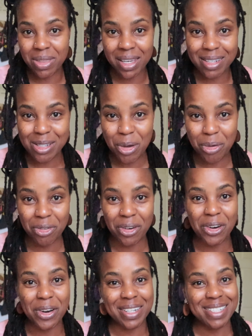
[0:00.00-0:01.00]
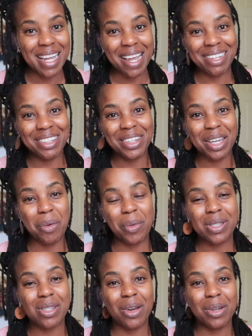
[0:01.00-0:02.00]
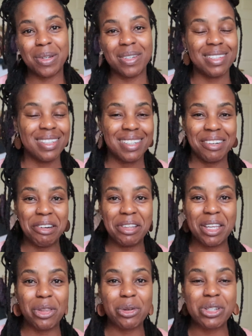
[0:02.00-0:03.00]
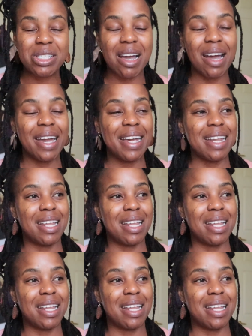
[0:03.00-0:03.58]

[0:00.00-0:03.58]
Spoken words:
things over and take a look at what's on the other side.